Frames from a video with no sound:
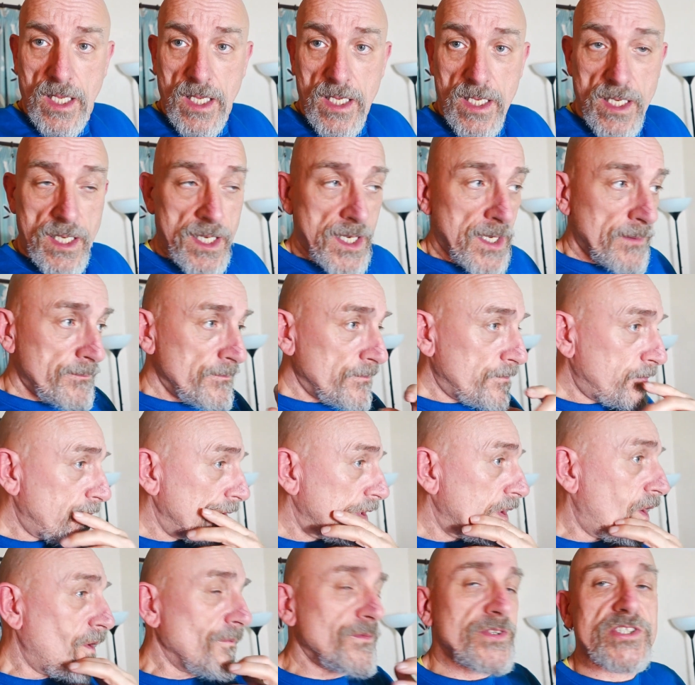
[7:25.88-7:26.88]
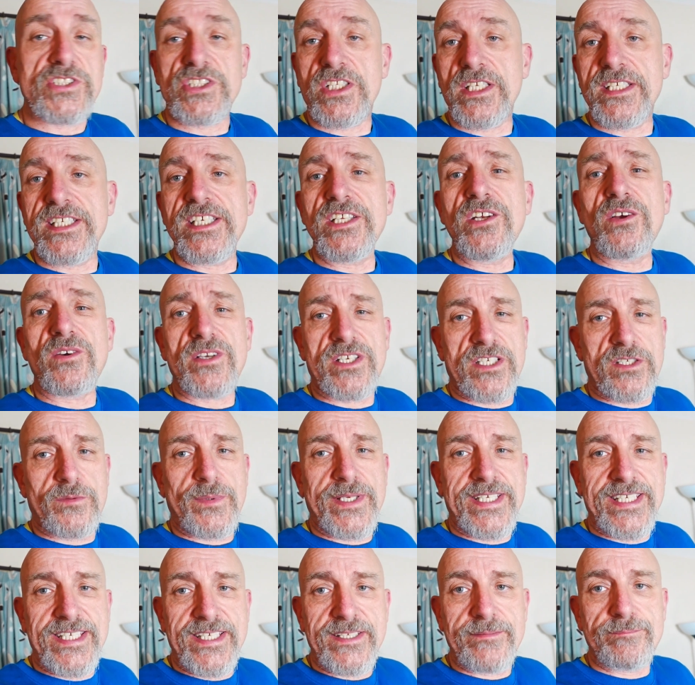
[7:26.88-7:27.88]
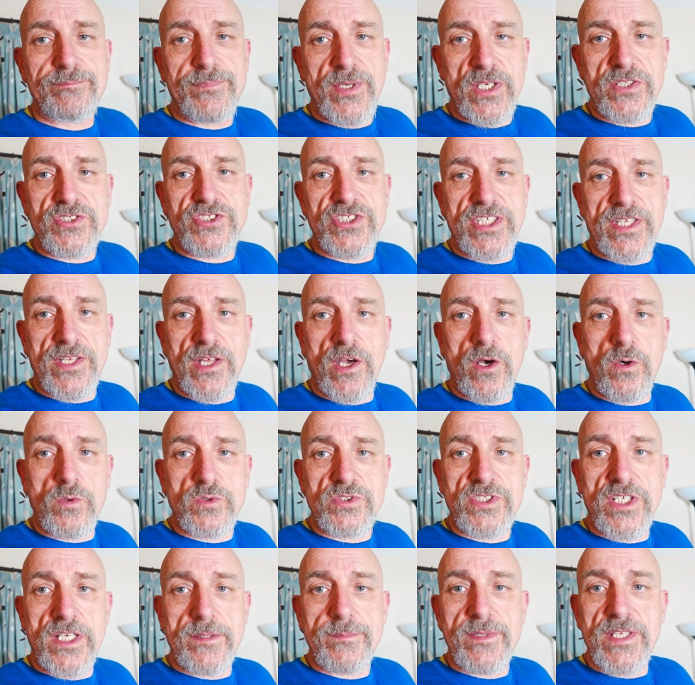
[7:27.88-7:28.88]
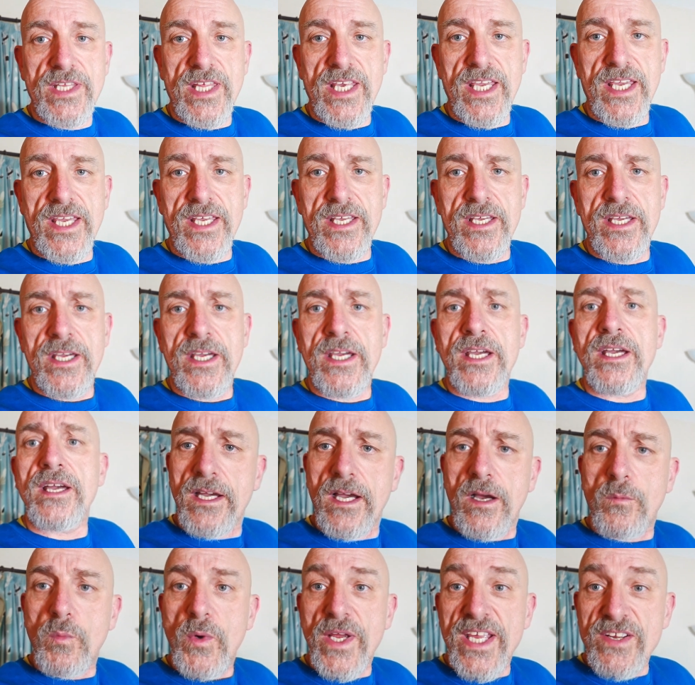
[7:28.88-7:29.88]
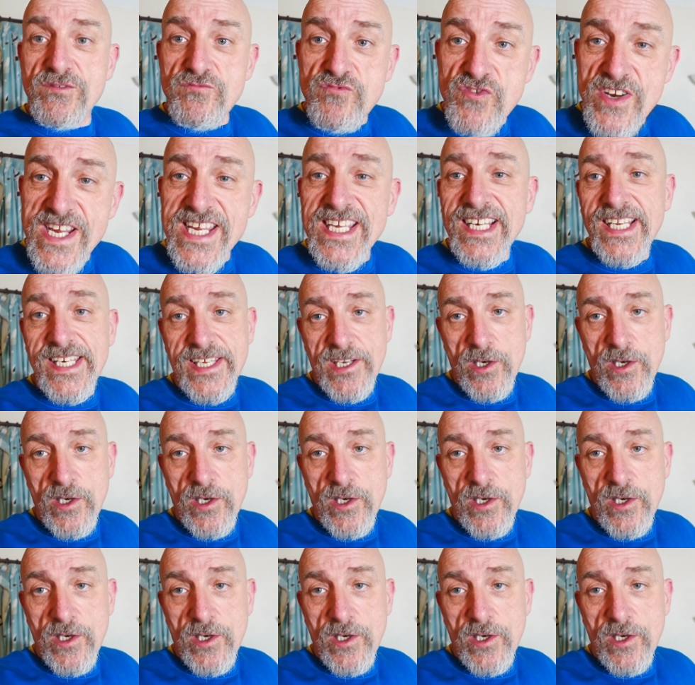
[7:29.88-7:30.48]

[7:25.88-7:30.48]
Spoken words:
but obviously you're not going to be eating budget the whole time you're there. We're really